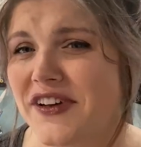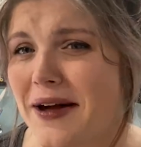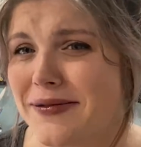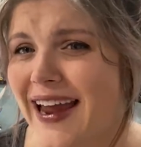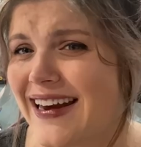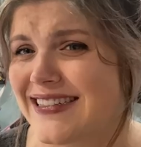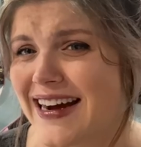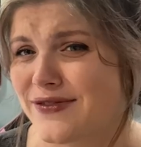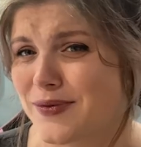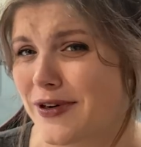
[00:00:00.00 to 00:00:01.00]
obligated to
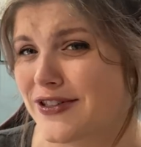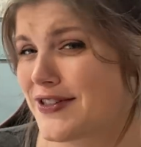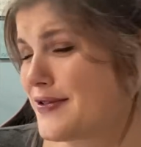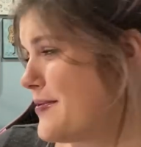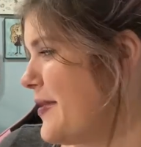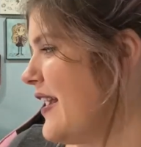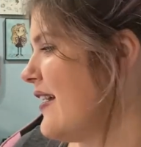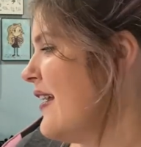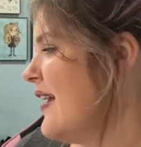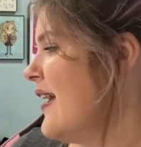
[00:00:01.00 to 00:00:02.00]
have to purchase through me.
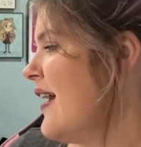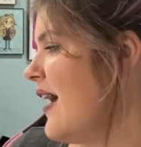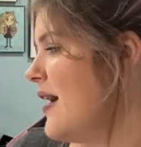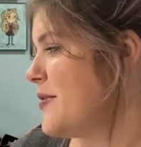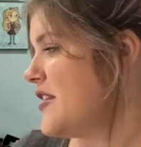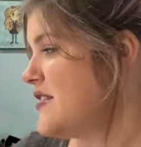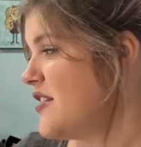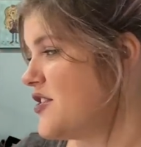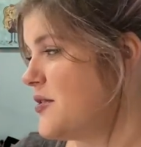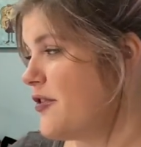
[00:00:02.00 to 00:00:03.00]
Um, but these
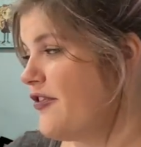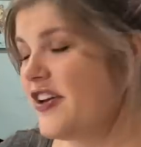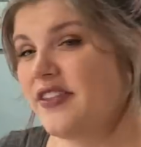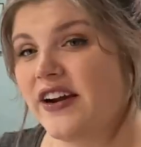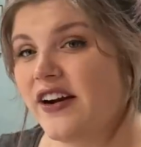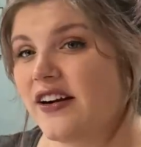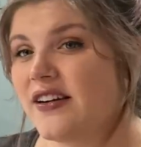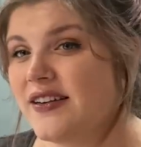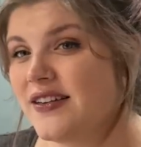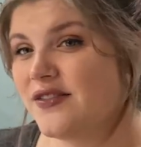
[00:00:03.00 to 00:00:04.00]
are super fun. They're
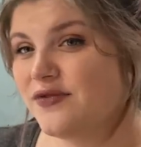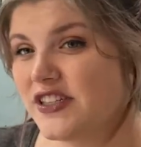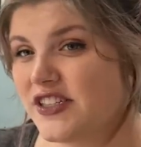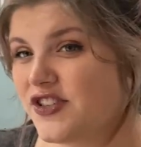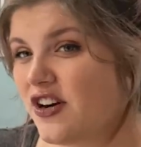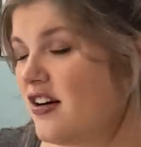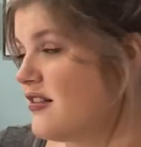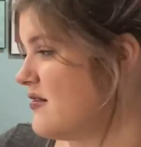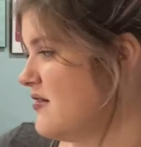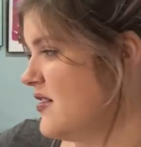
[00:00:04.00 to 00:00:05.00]
really strong.